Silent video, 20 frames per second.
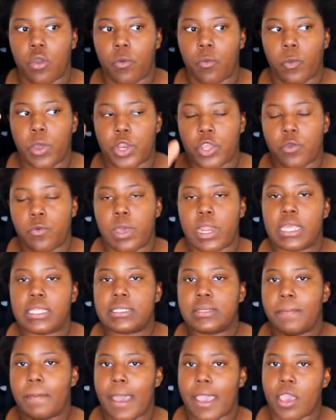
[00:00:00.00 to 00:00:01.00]
when you're ready
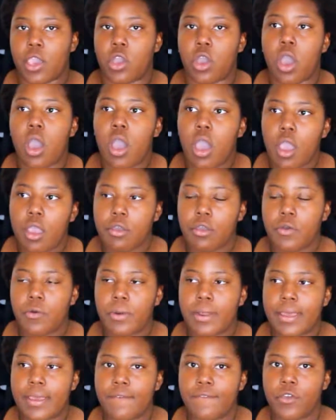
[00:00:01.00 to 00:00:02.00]
to buy a car or
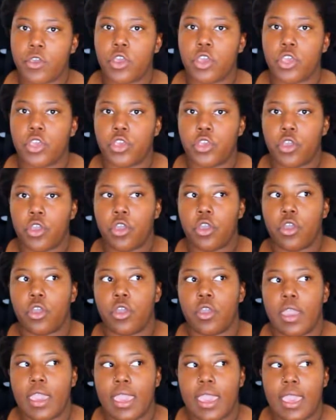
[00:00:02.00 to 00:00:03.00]
whatever,
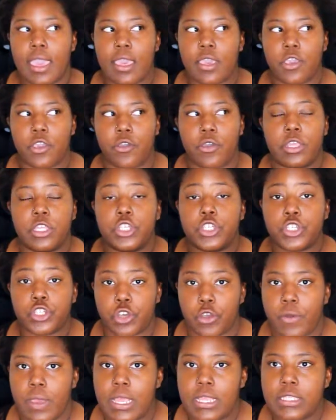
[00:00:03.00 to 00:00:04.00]
your
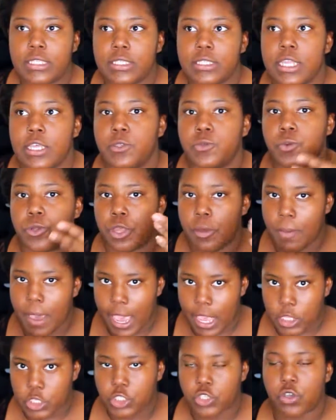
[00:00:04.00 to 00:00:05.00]
insurance, that's when you
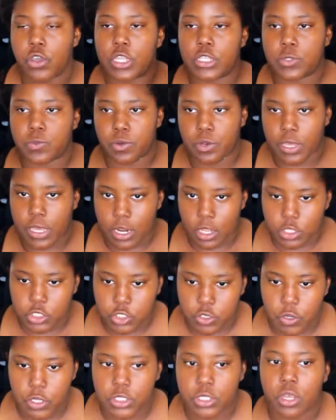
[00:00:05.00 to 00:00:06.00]
buy insurance, when you get
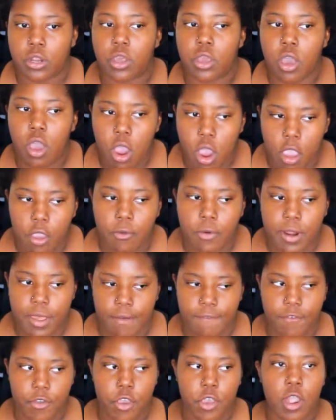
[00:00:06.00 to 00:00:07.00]
insurance on a car or
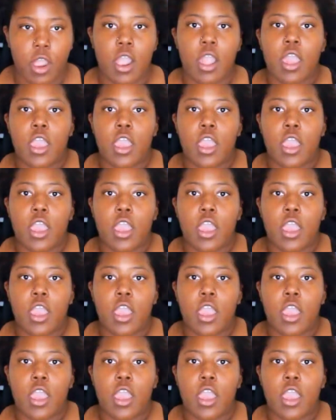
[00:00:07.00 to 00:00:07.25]
whatever,